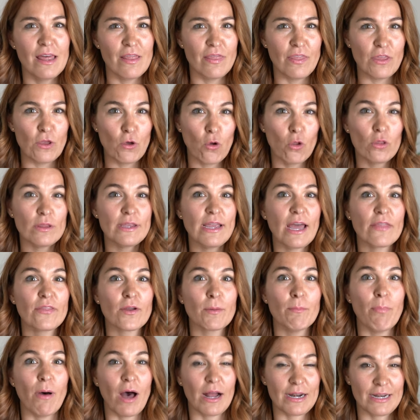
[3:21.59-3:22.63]
The only
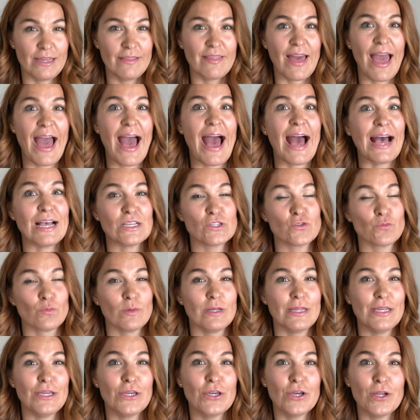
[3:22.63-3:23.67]
other body that has
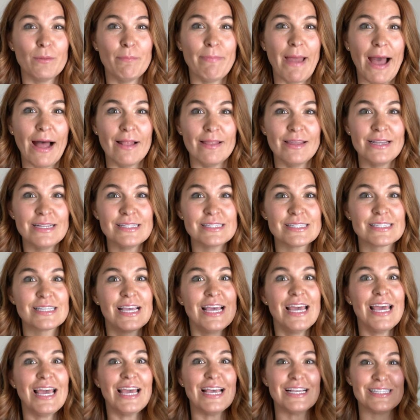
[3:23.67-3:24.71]
really good balance
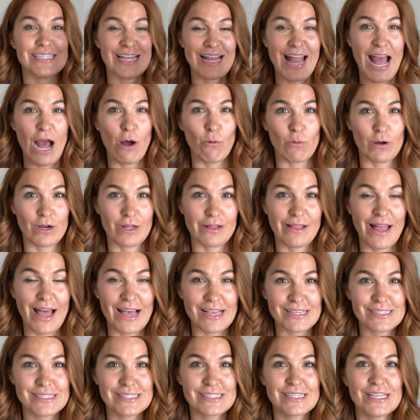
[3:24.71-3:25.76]
is an
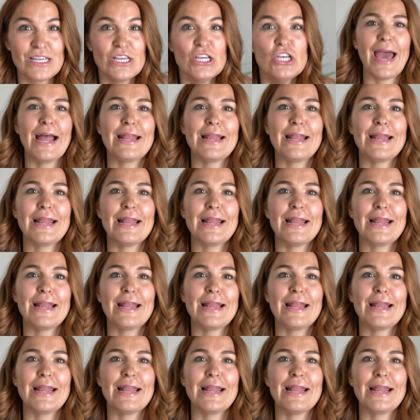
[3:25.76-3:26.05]
hourglass.